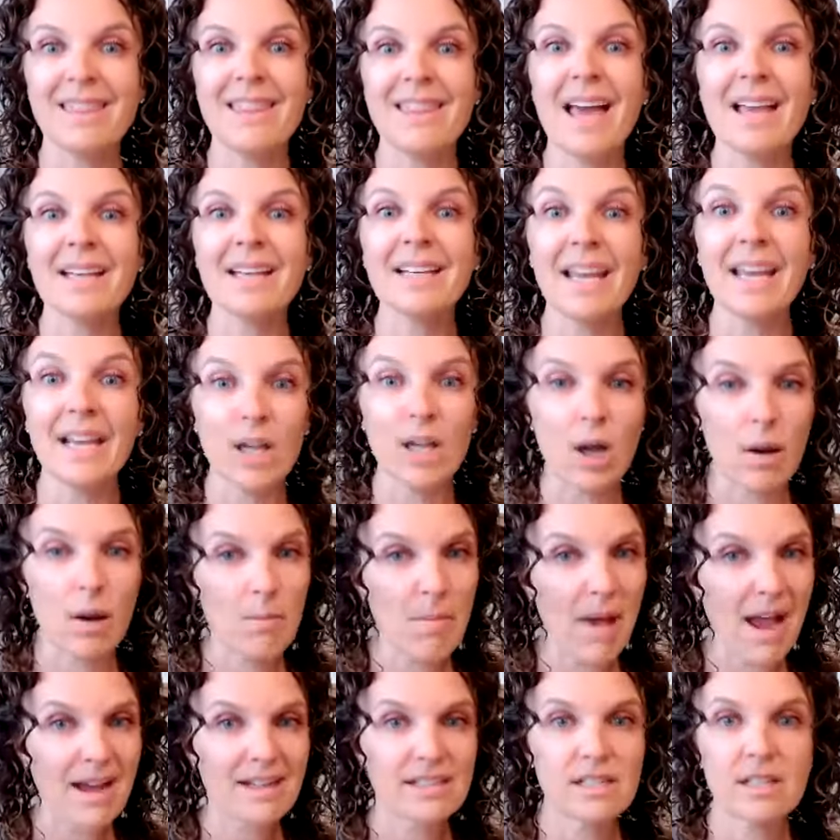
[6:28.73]
And then can
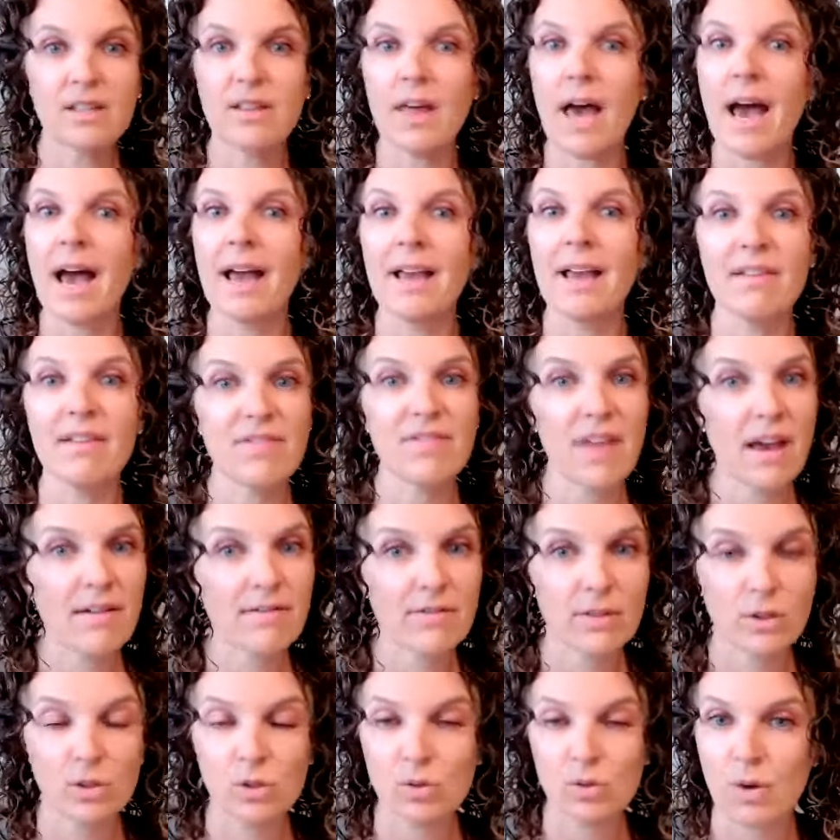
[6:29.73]
come back to that if
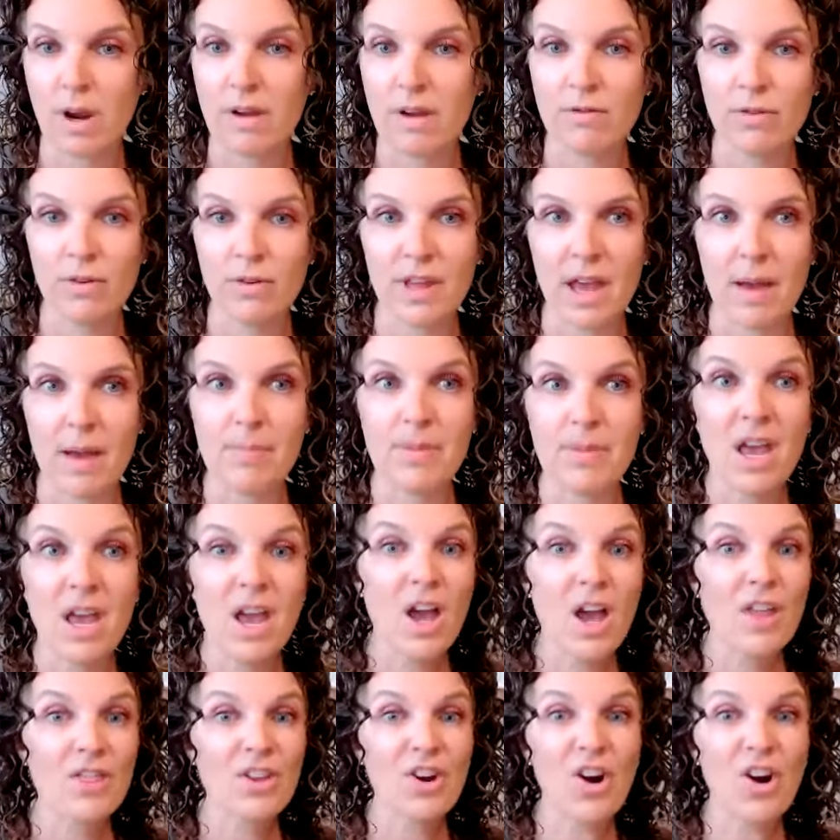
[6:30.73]
that feels right for them.